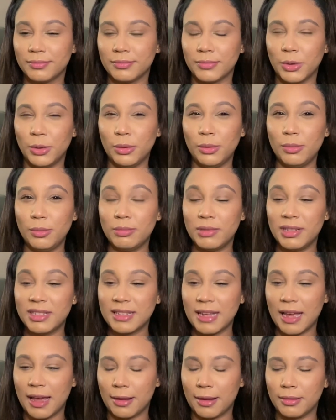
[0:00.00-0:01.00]
Oh, it's
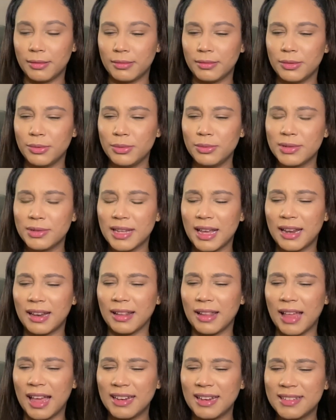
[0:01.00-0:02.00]
got a
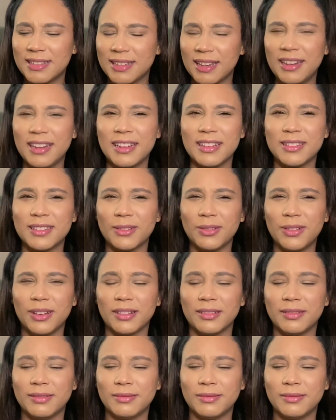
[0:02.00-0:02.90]
lot of settings. Hold on.